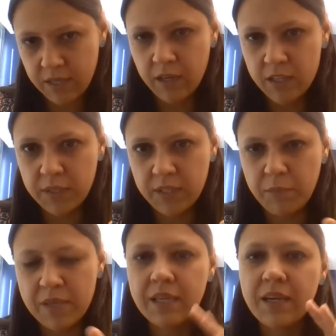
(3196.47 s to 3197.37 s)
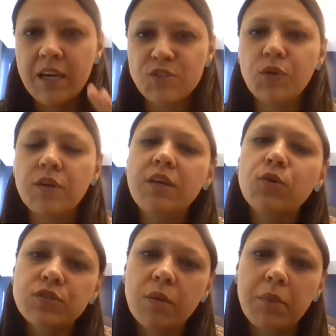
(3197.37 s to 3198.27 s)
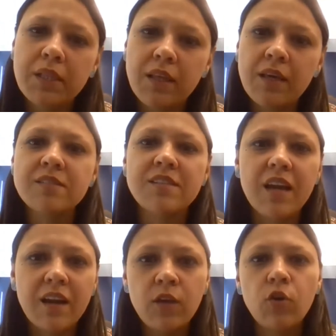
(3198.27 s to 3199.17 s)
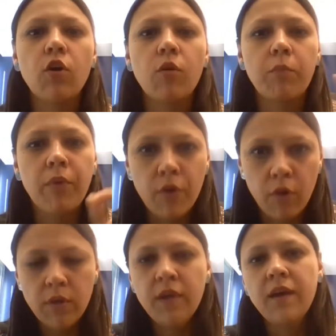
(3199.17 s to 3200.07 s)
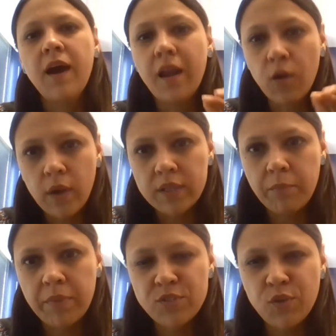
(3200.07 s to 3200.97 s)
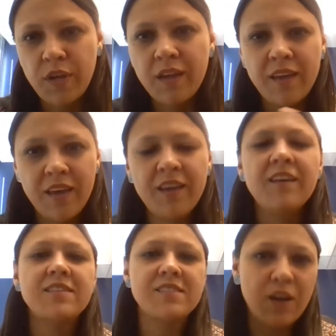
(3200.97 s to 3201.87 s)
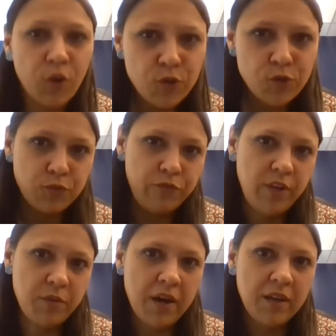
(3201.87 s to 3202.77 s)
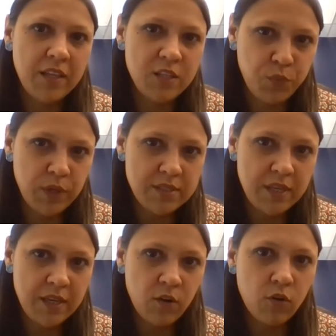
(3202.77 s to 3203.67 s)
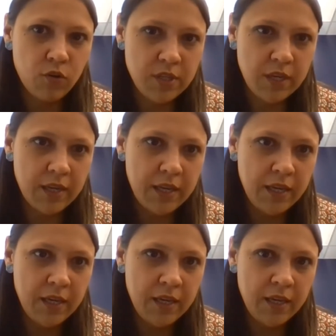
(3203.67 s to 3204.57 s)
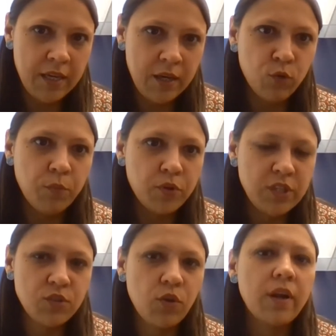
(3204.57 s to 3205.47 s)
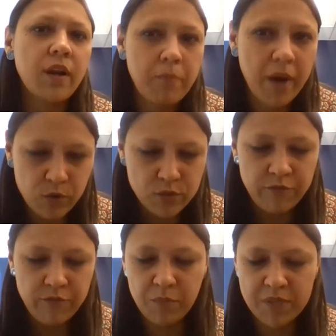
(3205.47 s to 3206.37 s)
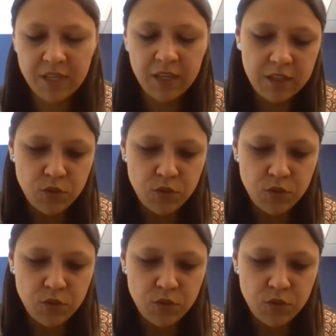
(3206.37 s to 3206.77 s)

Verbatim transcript: there were 4 people, 3 were the victims of the case, and the 4th person was reinstated, who, because he removed his signature,